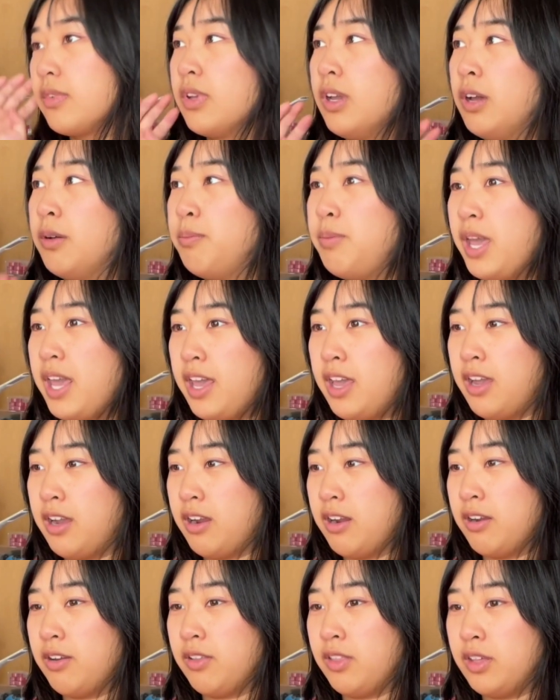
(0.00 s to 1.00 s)
a
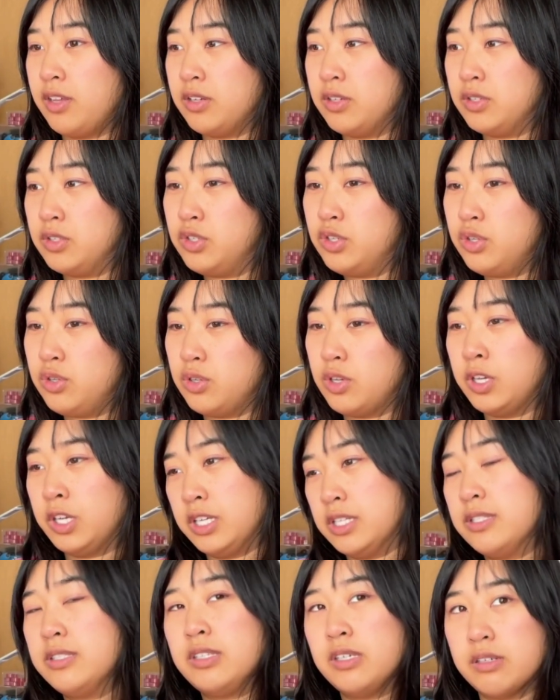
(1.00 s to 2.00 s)
pair than like a
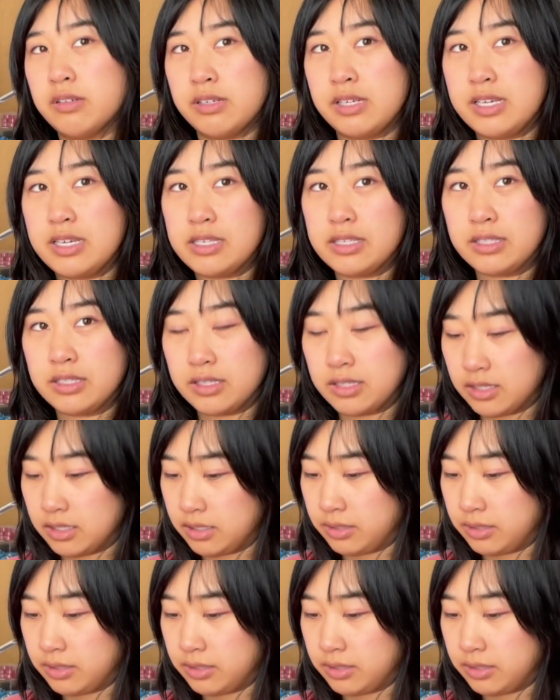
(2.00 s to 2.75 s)
series.